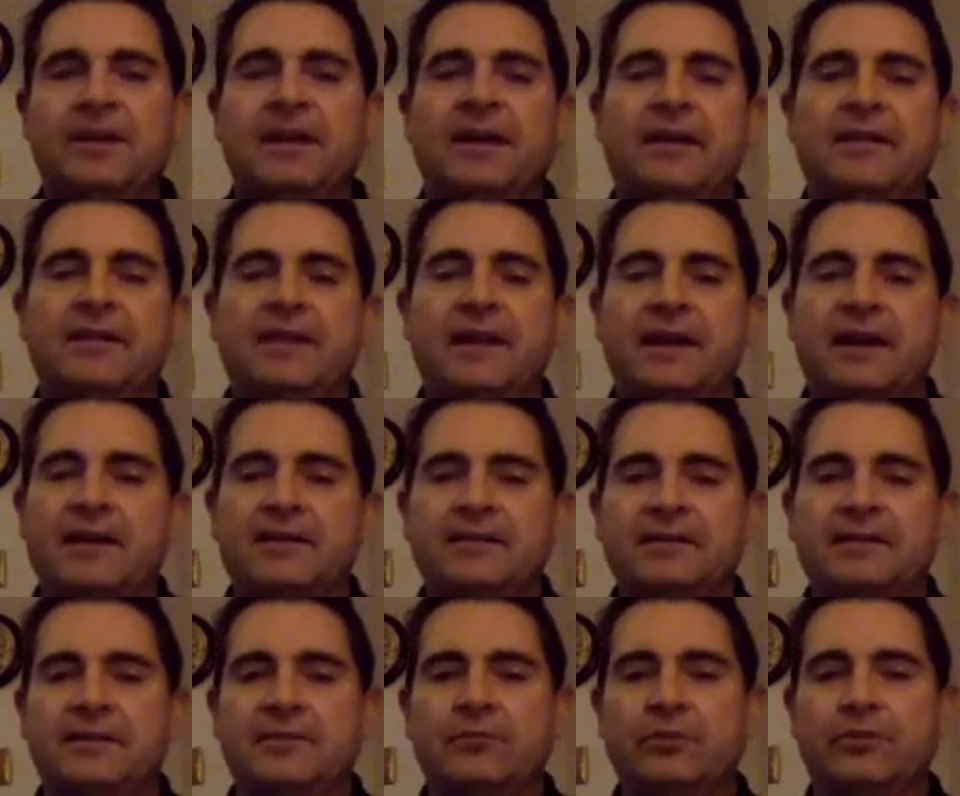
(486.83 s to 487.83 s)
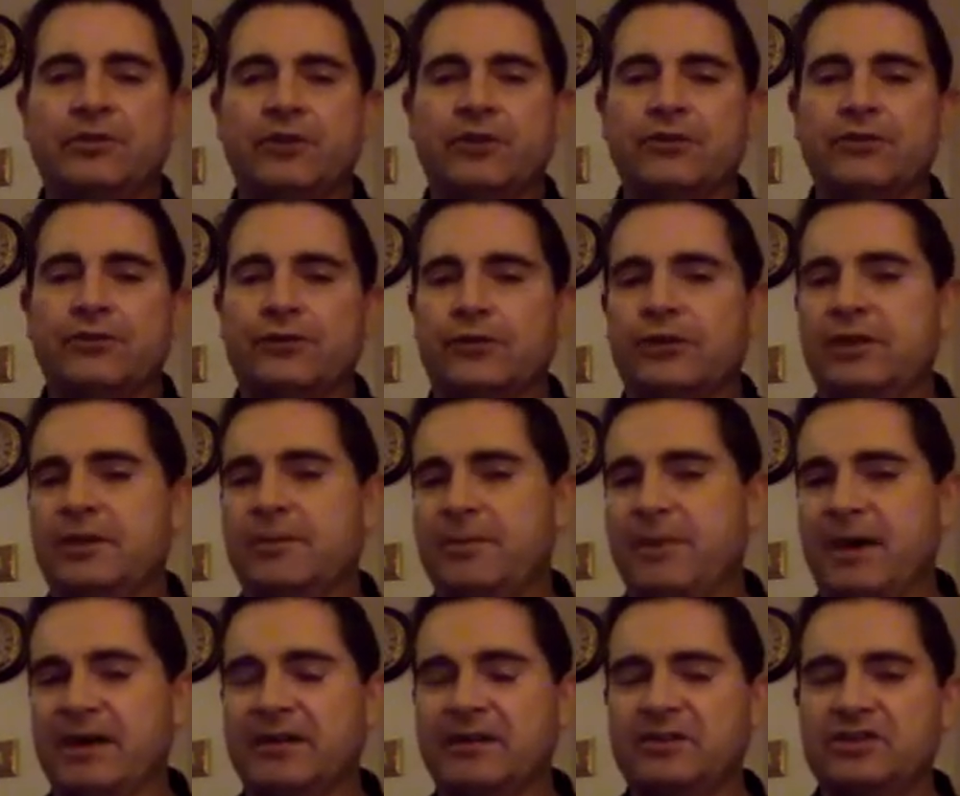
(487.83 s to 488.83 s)
And the idea was also on the
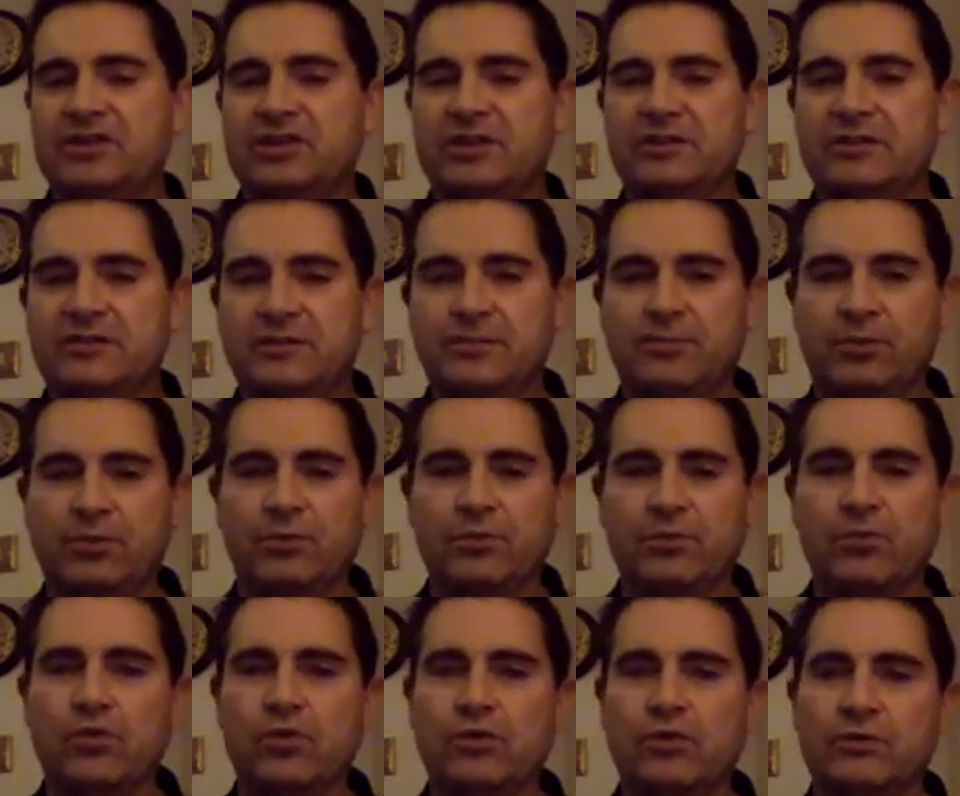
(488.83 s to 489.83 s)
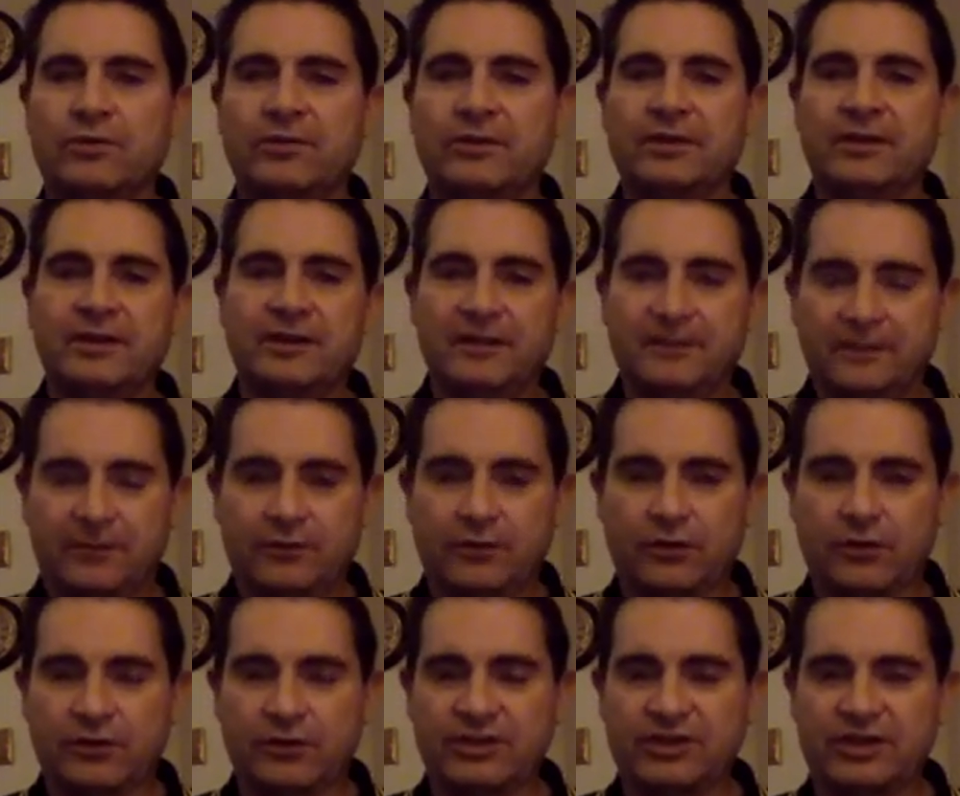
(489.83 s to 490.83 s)
packaging to promote
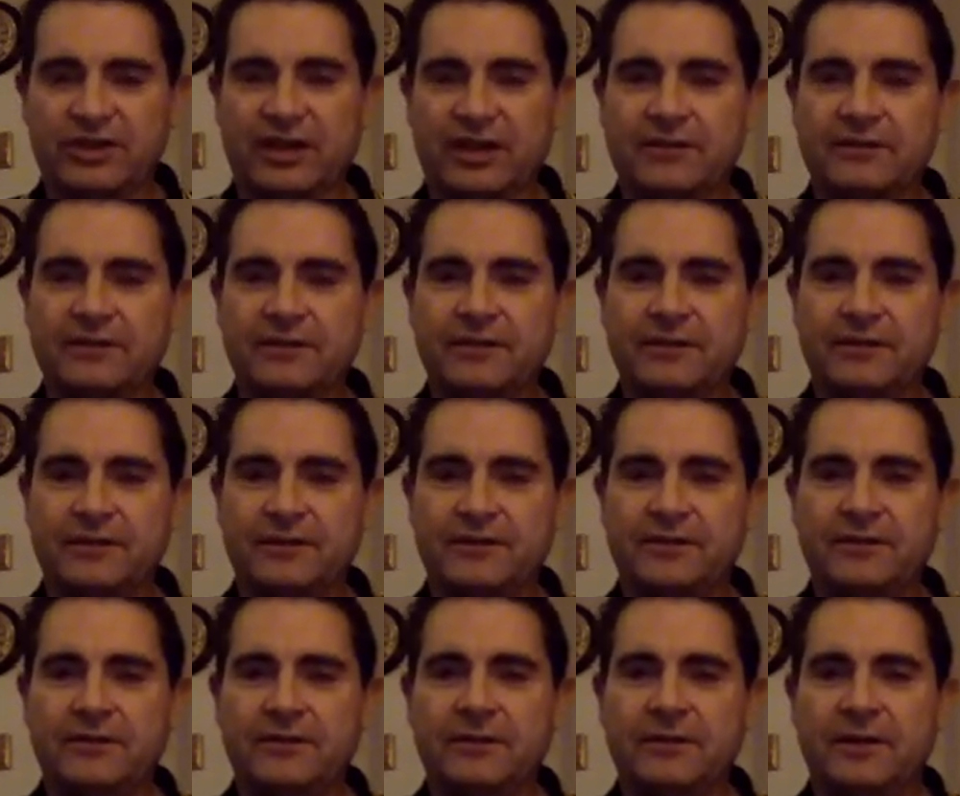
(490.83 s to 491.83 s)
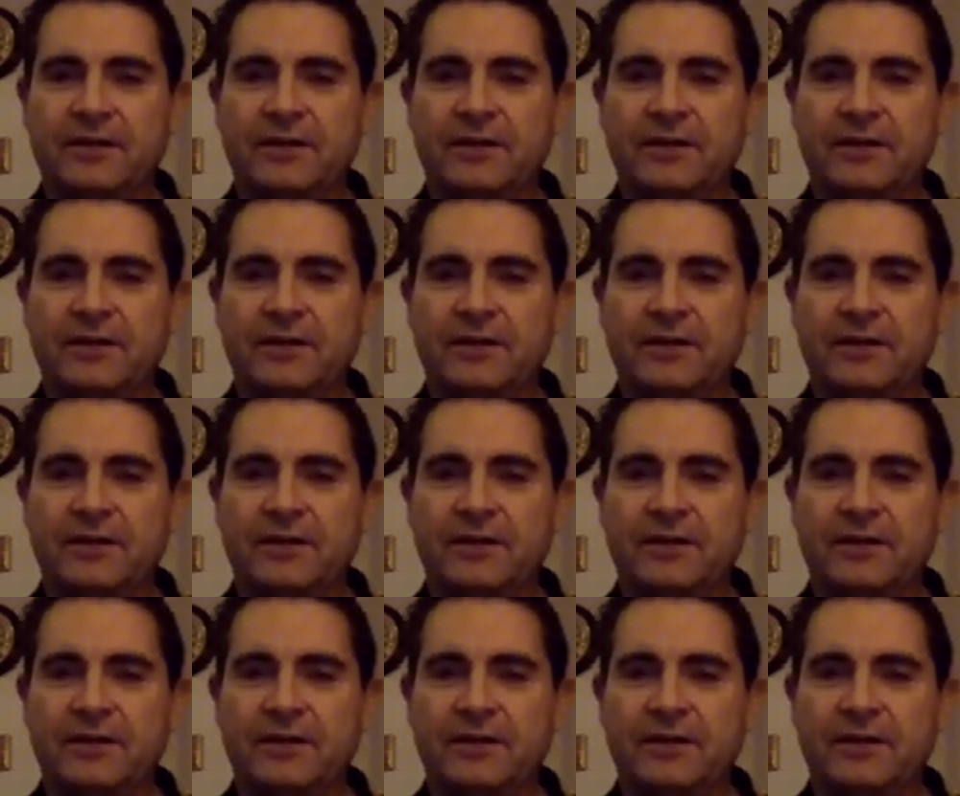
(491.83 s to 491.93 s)
Scottish artists.